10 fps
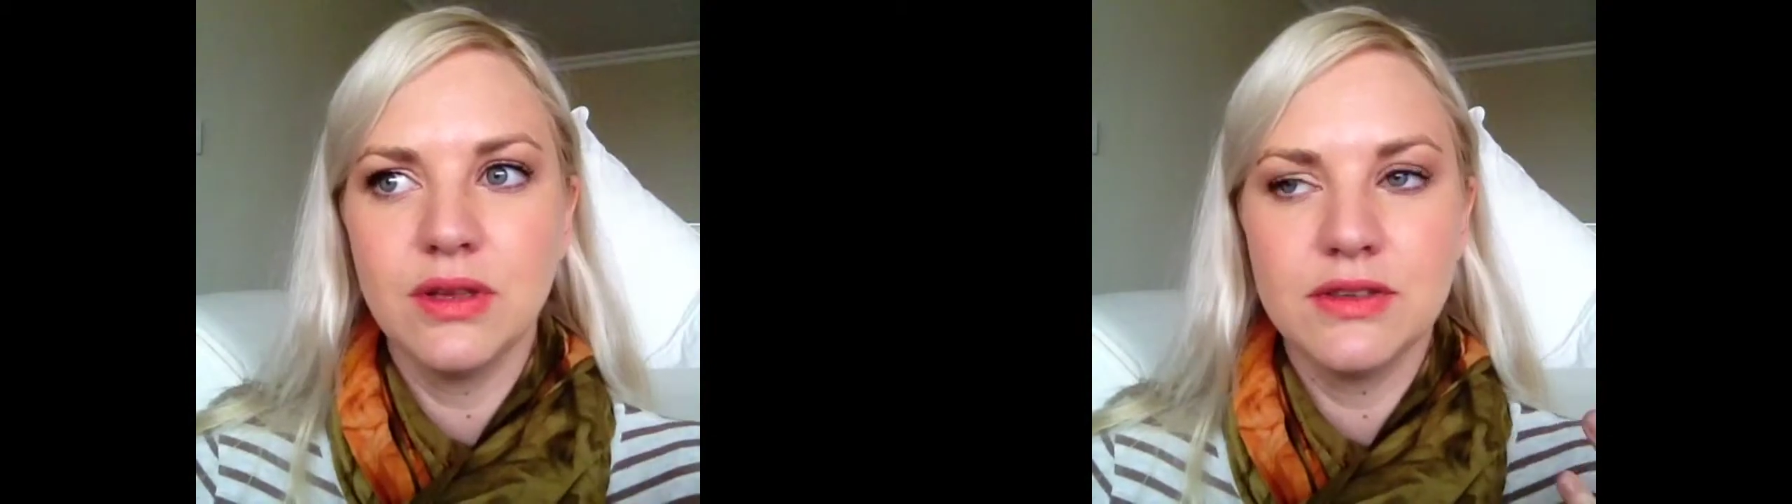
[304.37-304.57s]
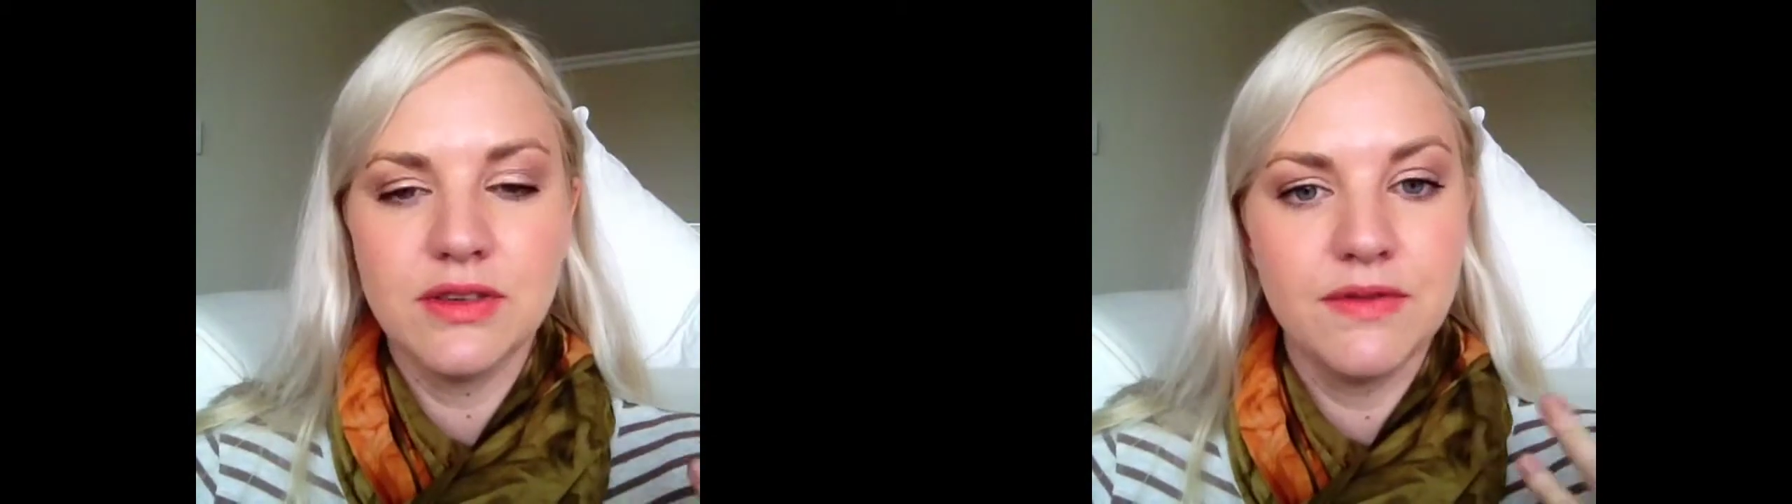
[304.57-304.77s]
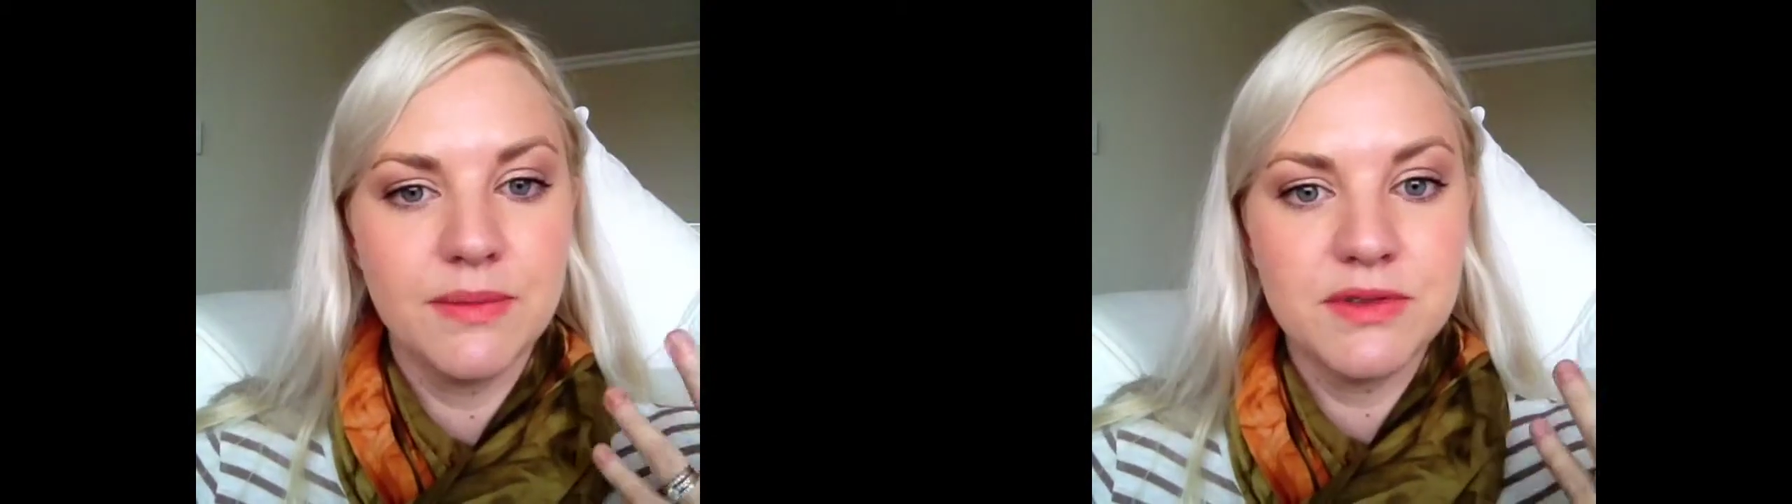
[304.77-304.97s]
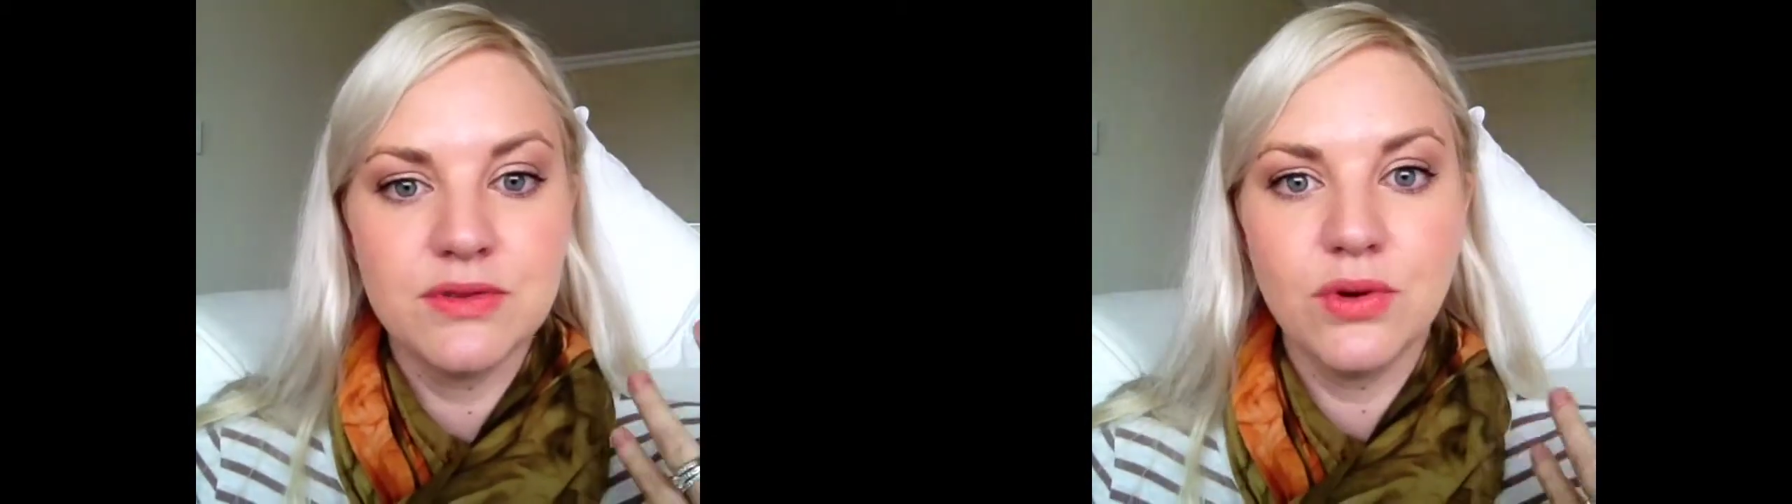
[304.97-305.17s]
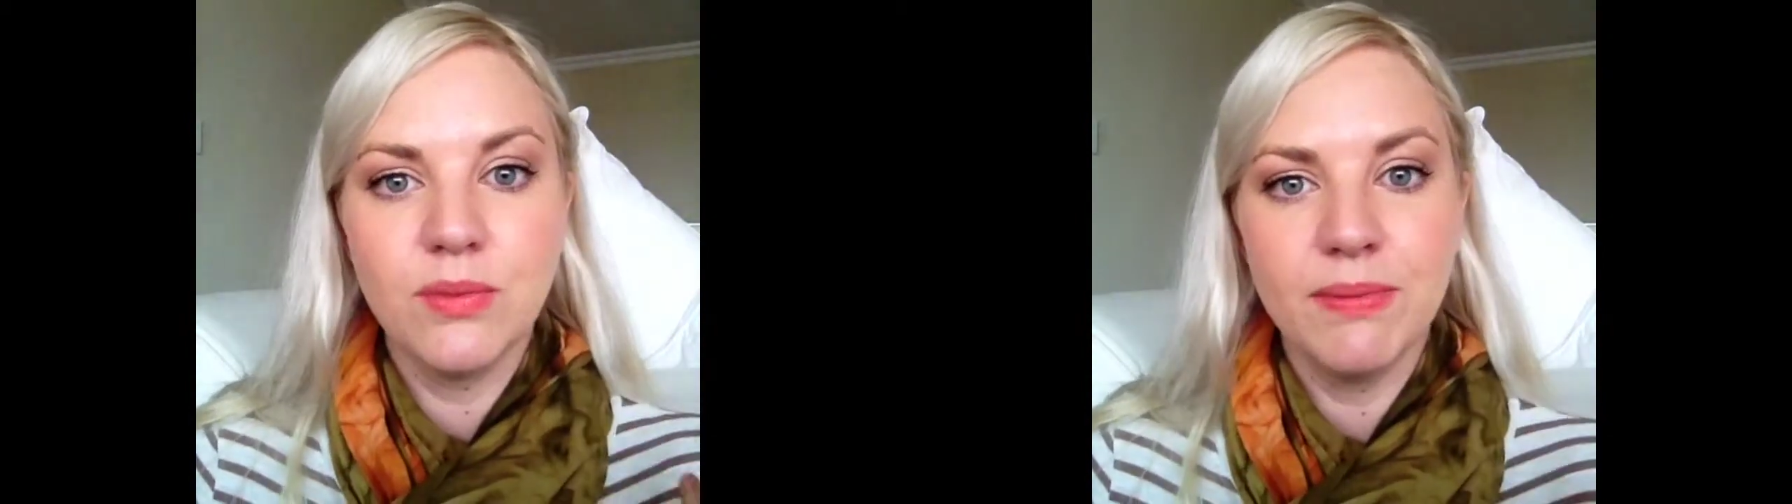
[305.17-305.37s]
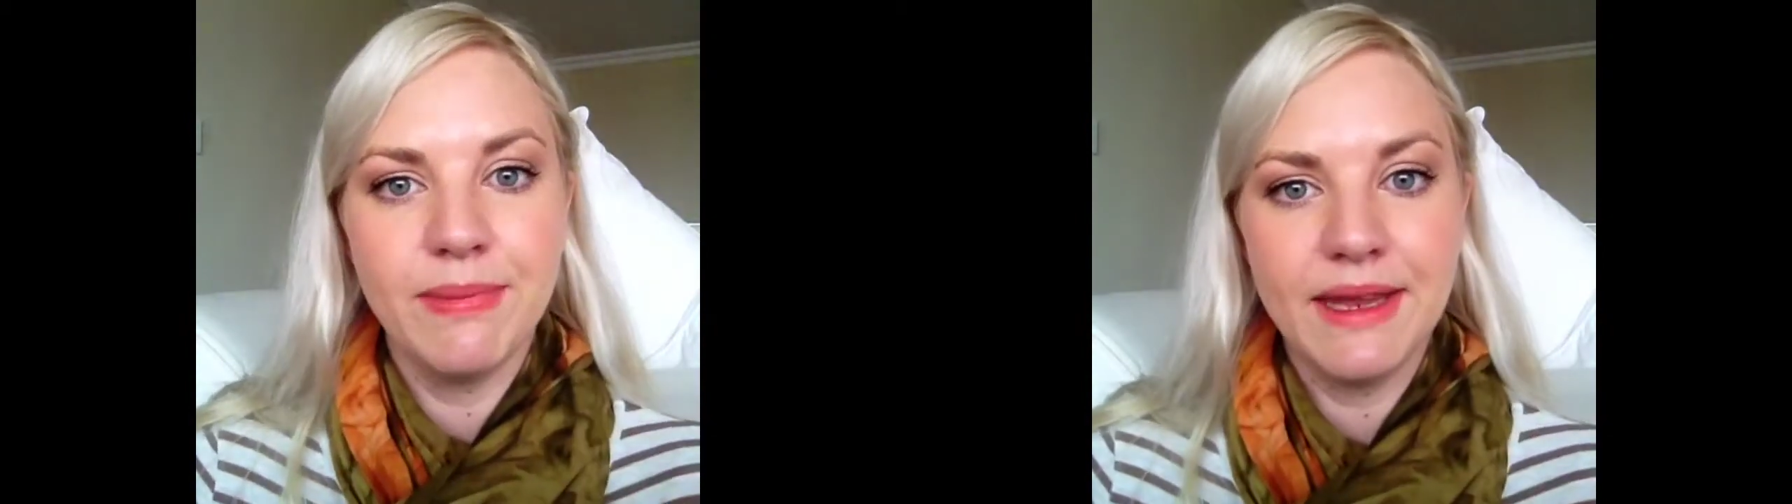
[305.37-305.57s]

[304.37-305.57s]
sort of absorb